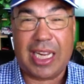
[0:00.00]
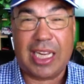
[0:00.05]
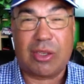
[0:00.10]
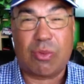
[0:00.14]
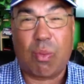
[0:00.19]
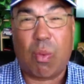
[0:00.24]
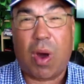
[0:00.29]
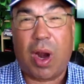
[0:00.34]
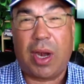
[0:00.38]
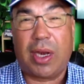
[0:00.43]
He's
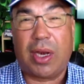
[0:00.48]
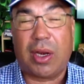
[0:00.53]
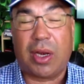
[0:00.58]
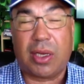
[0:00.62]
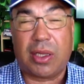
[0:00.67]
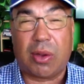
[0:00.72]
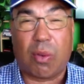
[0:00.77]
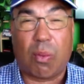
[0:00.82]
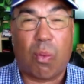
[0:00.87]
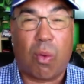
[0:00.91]
won
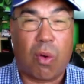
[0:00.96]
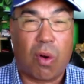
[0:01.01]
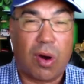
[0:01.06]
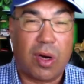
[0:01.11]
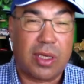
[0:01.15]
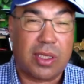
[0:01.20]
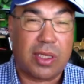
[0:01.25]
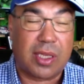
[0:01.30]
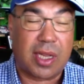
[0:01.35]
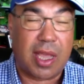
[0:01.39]
the
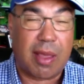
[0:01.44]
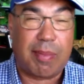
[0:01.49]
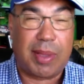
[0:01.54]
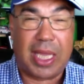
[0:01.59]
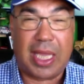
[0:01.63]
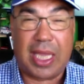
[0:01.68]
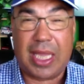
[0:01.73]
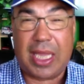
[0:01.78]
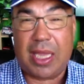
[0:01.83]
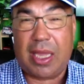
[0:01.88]
awards,
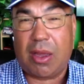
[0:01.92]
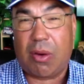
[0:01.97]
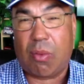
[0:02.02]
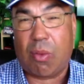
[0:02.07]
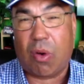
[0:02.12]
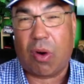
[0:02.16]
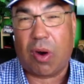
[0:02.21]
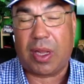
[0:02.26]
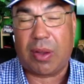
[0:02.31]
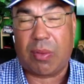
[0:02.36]
MEE
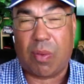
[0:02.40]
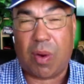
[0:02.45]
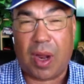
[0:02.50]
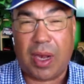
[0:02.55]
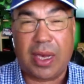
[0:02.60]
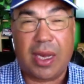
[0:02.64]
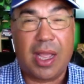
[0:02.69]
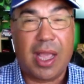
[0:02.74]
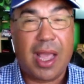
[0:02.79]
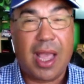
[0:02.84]
award he
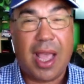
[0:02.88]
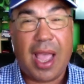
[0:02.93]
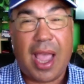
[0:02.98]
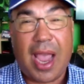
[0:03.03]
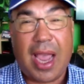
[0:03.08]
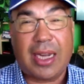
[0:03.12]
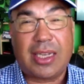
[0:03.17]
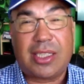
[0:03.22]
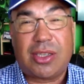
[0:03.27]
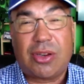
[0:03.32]
won,
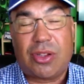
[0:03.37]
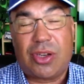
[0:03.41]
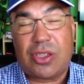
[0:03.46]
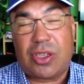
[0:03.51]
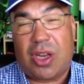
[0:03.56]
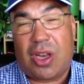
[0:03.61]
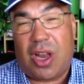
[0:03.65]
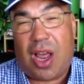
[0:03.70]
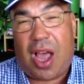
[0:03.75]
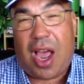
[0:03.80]
and so there's
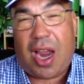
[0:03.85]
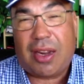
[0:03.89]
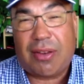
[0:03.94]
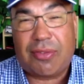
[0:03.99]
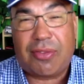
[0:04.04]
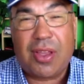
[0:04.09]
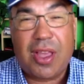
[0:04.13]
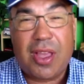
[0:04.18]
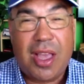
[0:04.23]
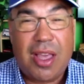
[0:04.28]
a lot
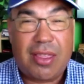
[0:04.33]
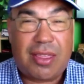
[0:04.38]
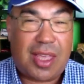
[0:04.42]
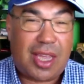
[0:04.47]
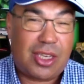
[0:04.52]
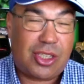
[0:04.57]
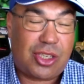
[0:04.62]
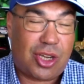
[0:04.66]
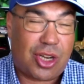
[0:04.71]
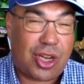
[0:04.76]
of
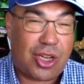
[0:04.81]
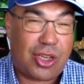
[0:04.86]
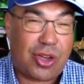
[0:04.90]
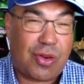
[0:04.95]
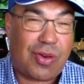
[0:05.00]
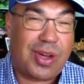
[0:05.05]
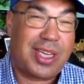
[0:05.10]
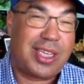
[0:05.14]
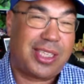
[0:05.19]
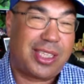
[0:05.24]
things you can do,
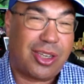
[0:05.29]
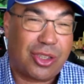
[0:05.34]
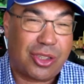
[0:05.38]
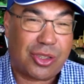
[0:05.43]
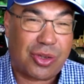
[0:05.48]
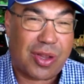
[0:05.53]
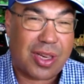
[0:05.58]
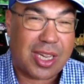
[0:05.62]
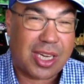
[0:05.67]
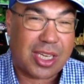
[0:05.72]
and he's still
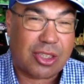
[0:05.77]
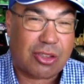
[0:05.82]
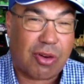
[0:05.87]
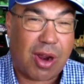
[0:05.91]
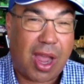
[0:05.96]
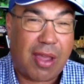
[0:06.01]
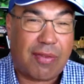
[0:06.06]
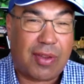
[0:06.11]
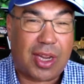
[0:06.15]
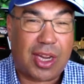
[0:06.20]
doing this
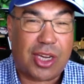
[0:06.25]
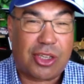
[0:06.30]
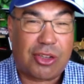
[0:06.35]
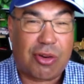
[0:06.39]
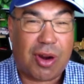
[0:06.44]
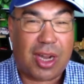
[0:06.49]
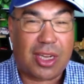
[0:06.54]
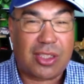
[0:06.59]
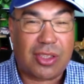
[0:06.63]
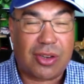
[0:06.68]
driving a truck.